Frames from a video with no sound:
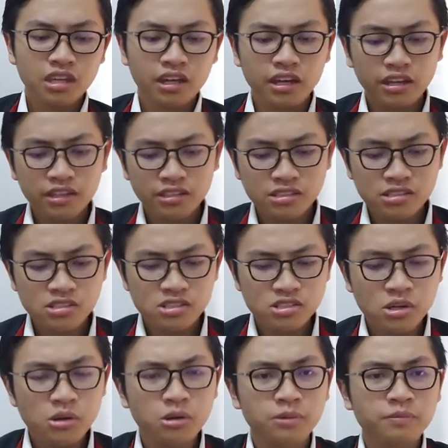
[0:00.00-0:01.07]
And
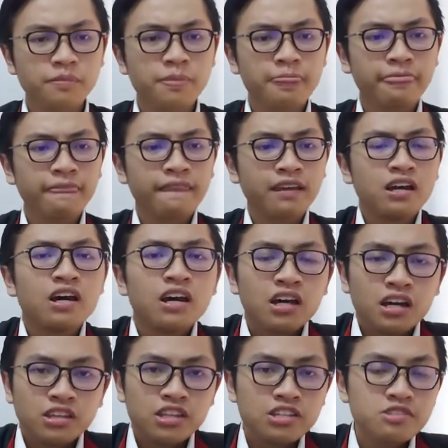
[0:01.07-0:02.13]
so
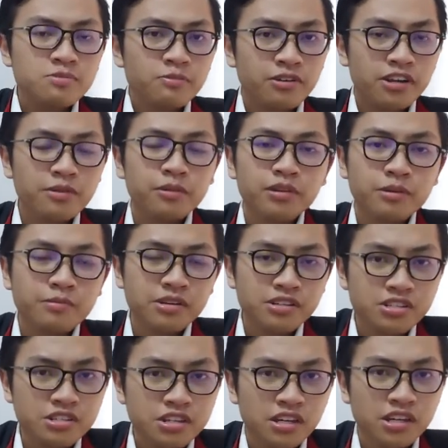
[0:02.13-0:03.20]
that's pretty
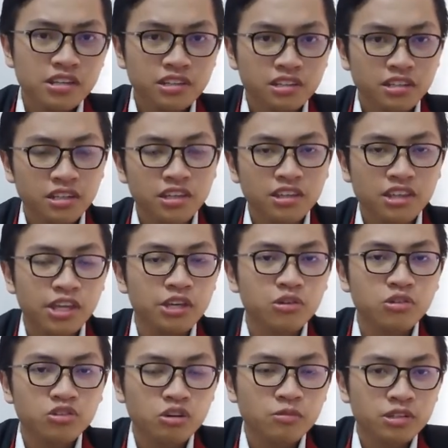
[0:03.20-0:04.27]
much it. Thank
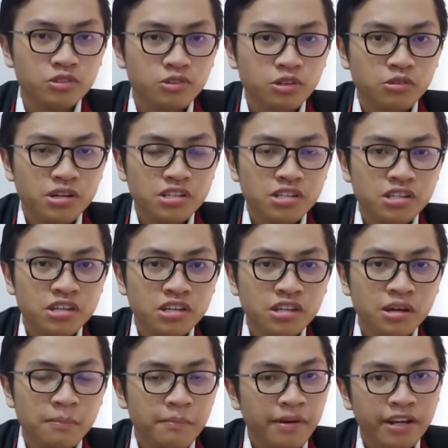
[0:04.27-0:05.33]
you so much for watching.
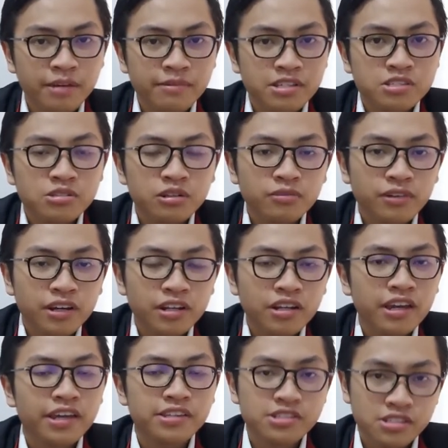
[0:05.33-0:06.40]
My name is Zulfan
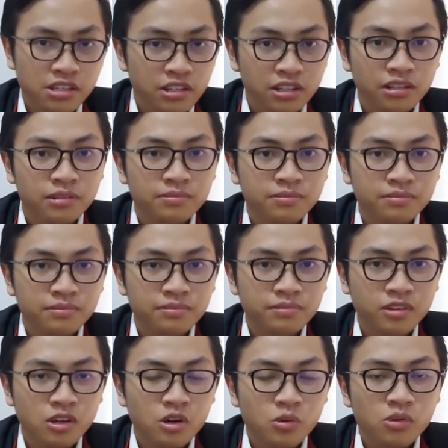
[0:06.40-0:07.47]
and see you.
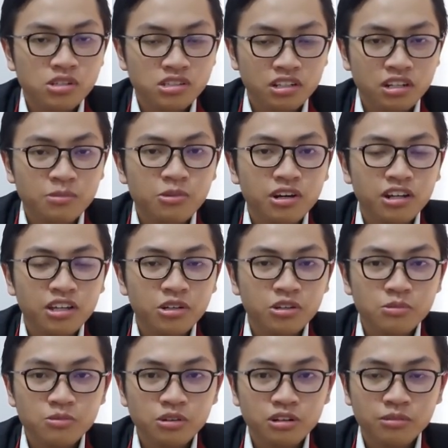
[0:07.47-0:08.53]

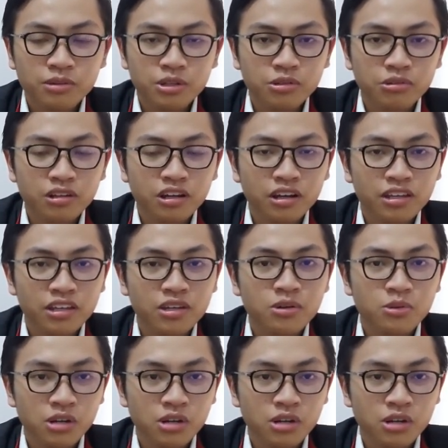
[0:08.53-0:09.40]
Wassalamualaikum warahmatullahi